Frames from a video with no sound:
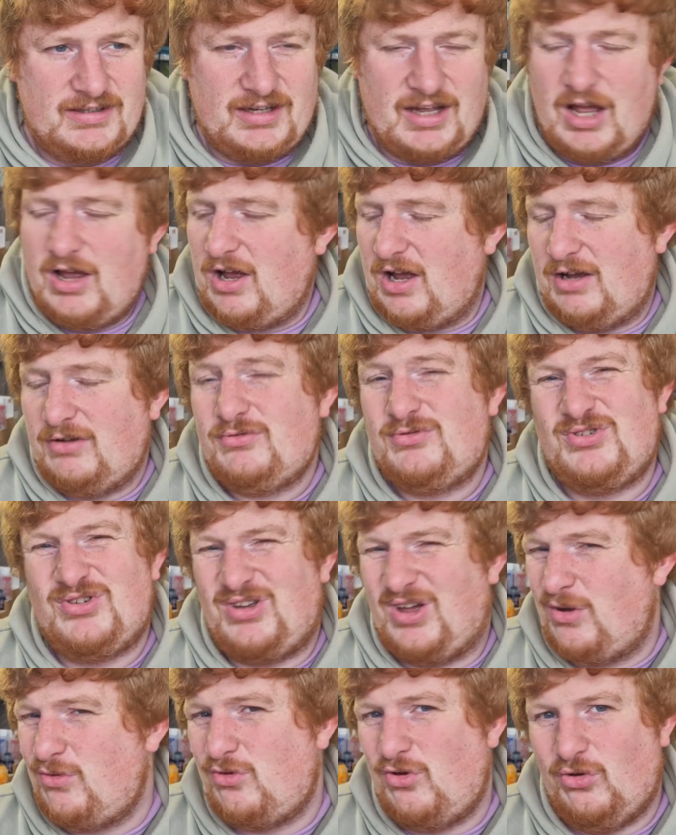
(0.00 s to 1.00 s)
How
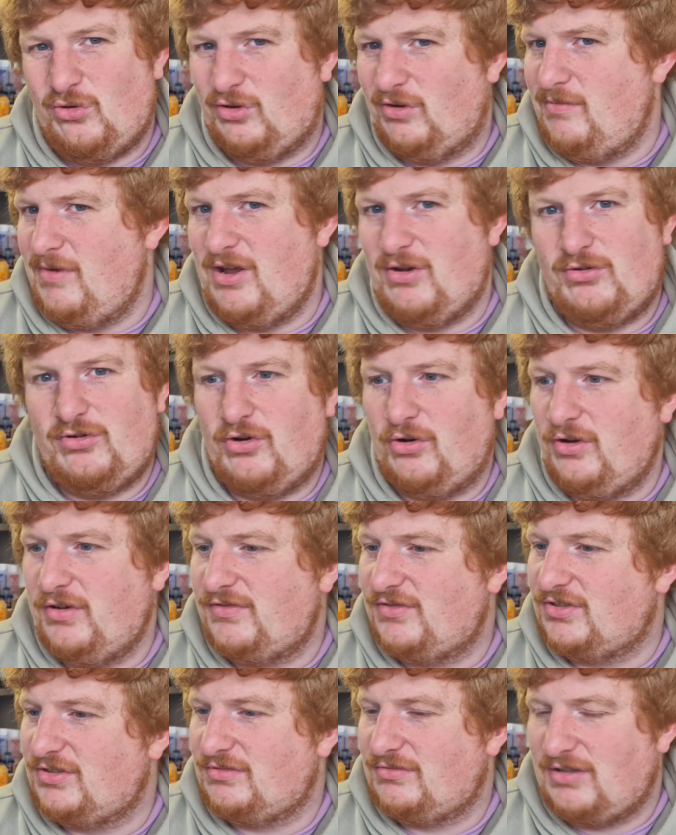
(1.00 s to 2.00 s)
cool are metal
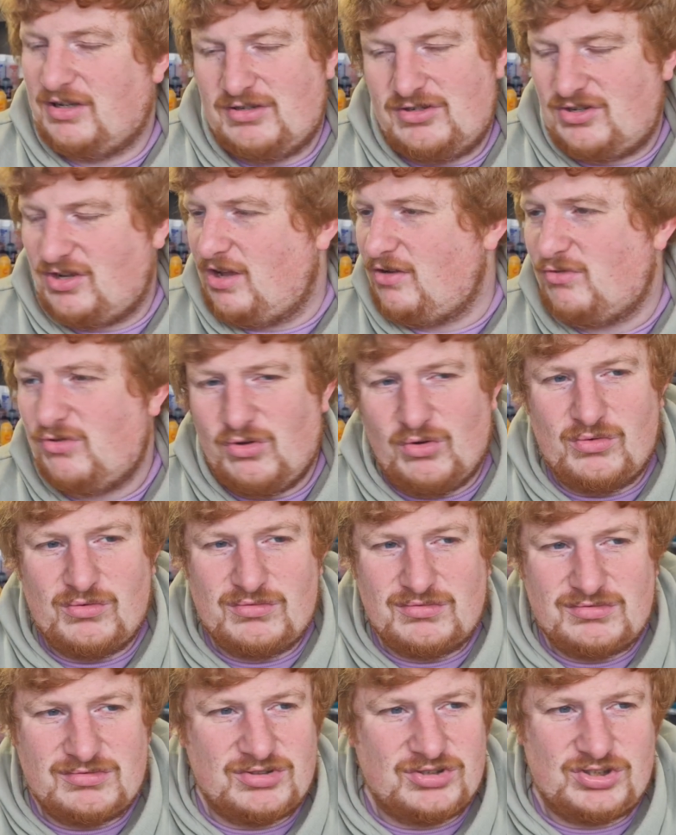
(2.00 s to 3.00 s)
coifs? How cool?
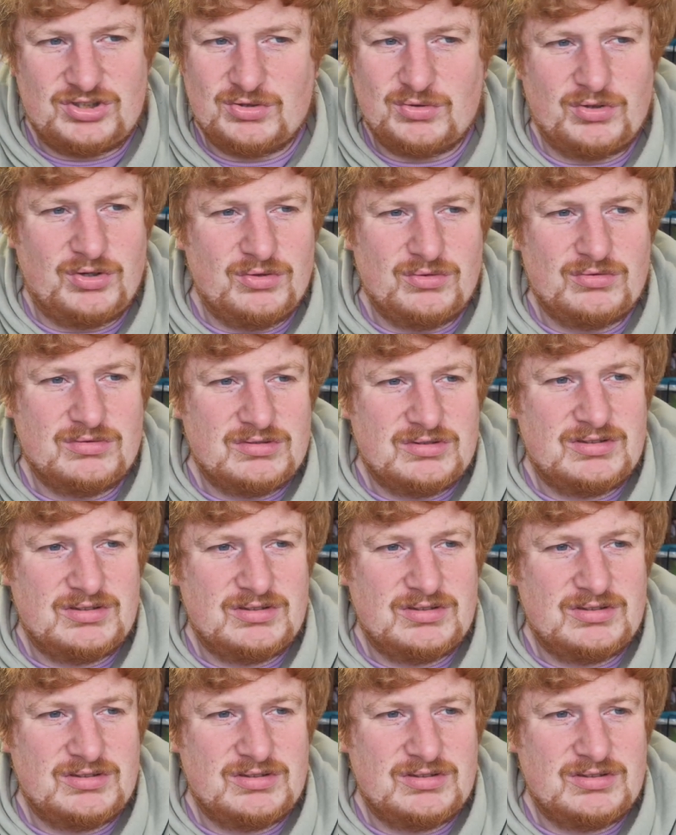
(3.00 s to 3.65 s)
It's so cool.